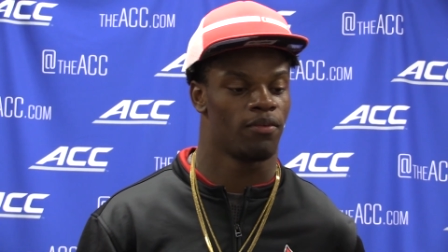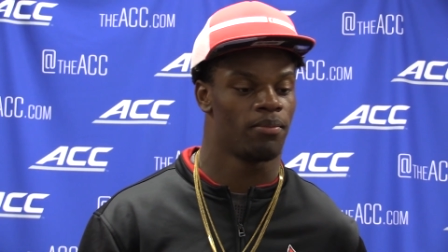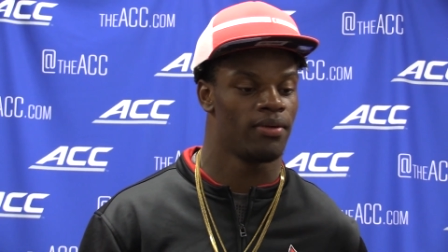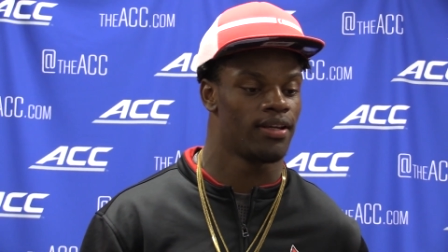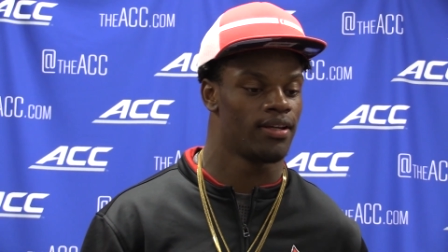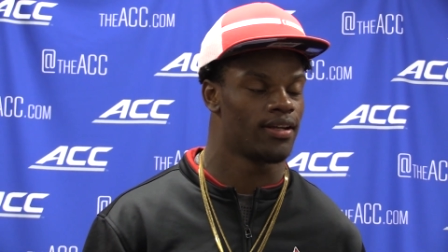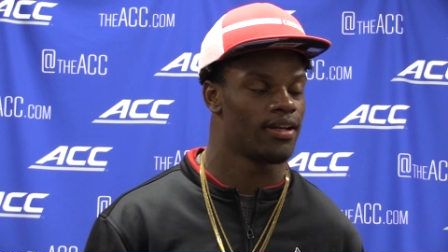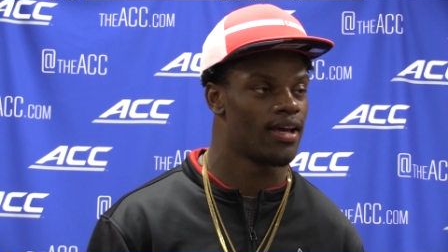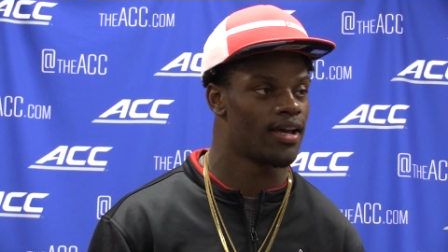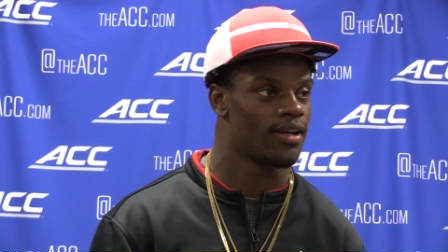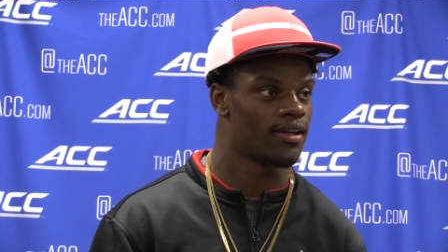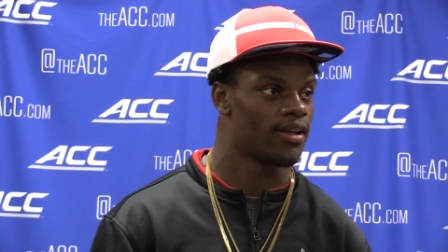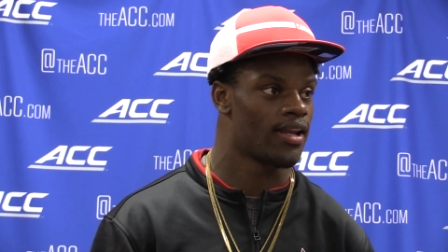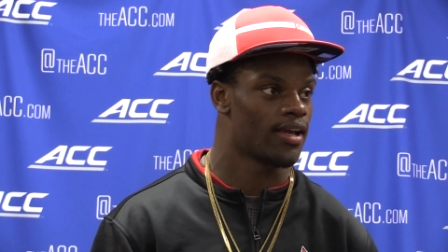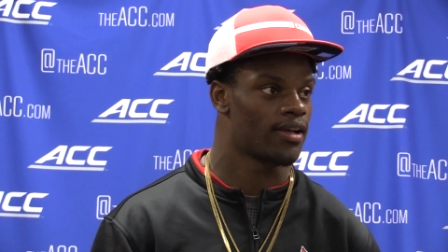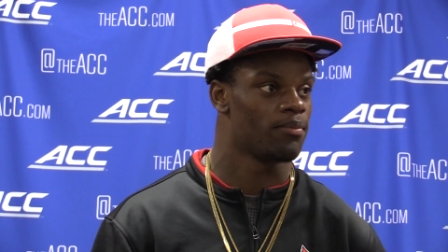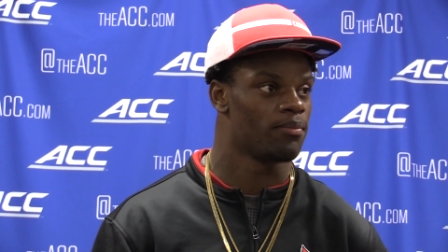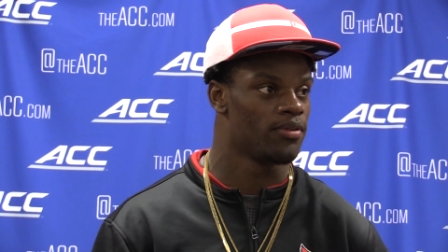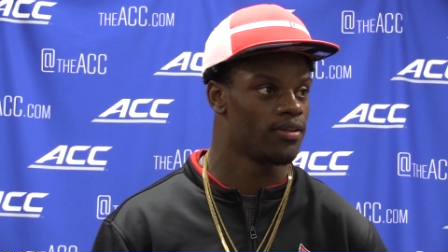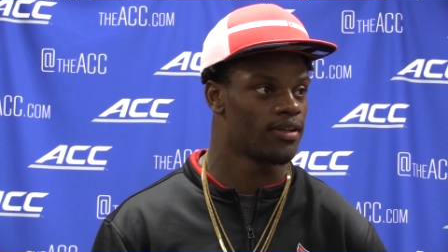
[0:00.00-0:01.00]
in the line to, like,
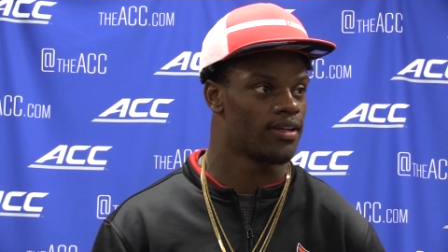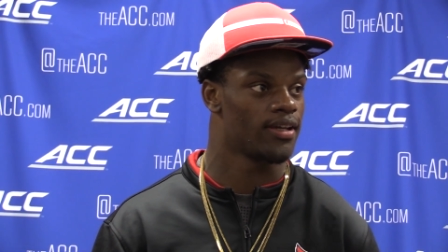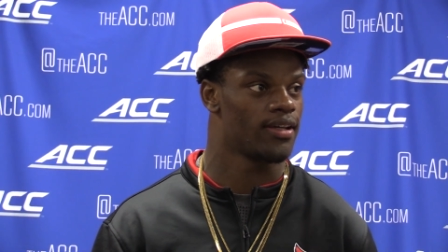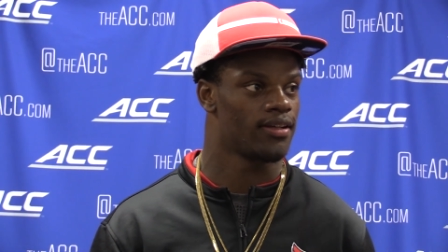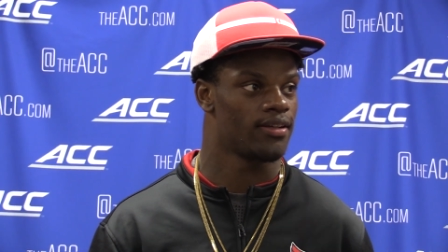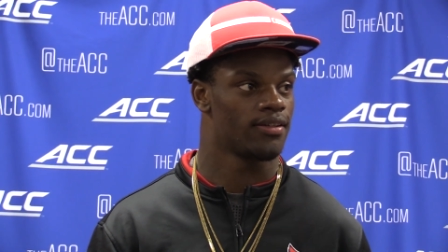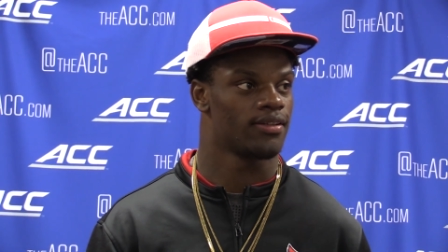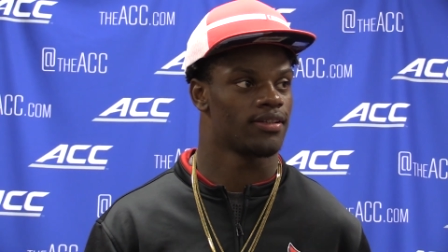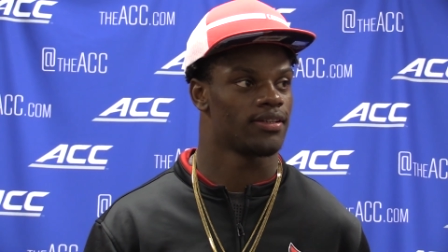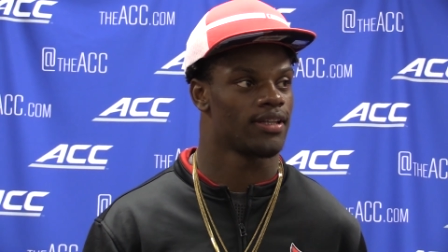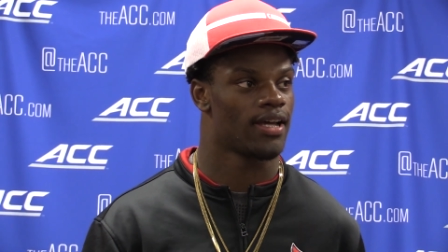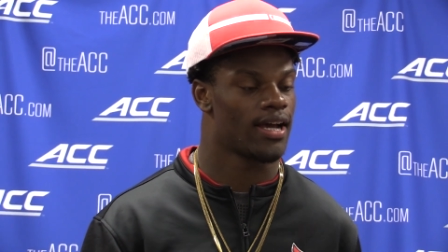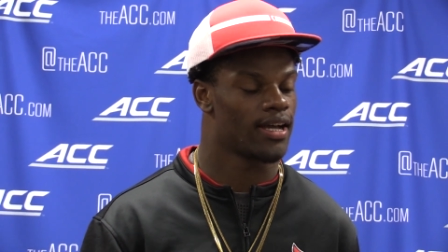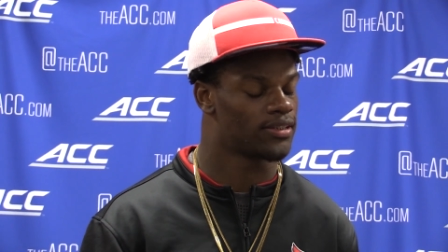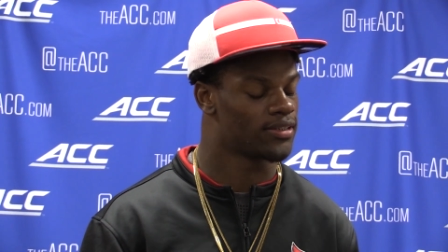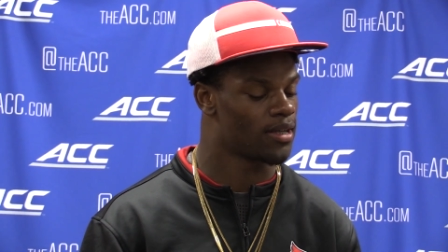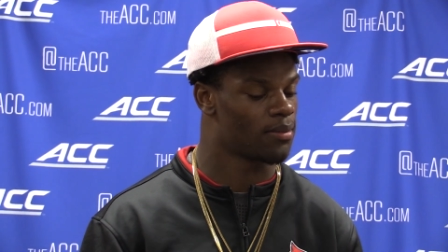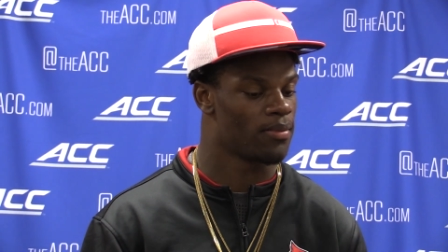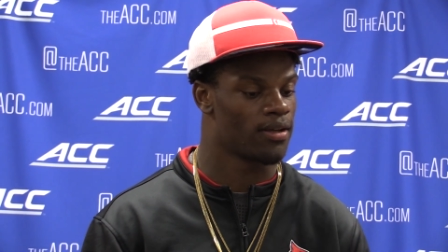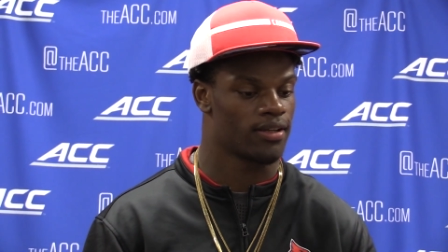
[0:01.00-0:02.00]
communicate. A lot, I
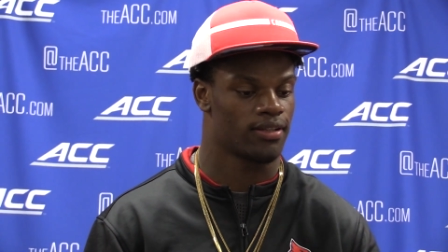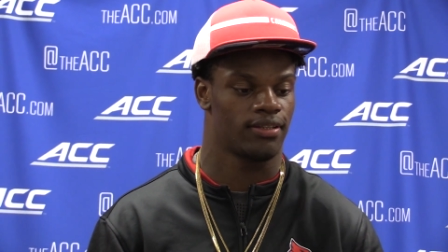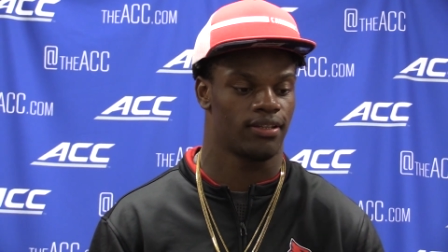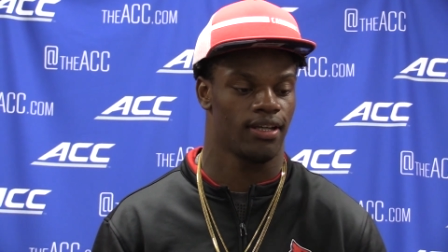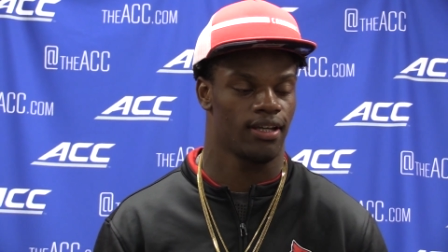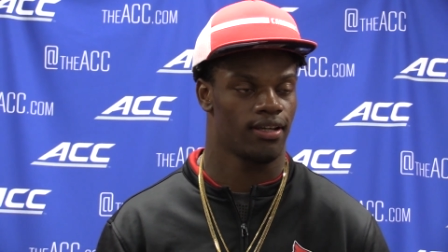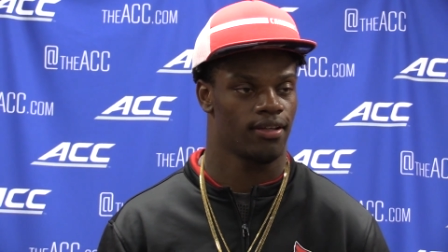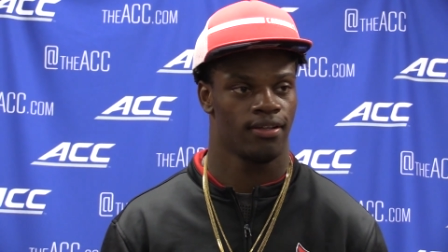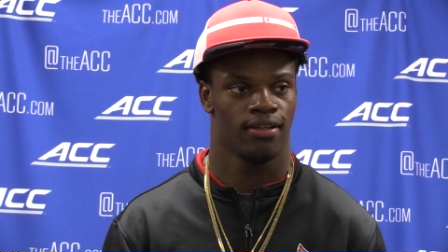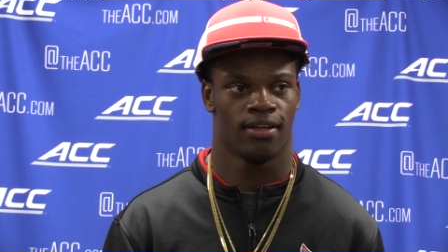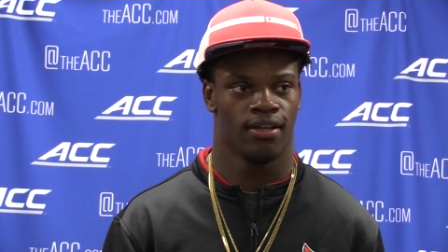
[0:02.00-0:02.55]
tried to make a check.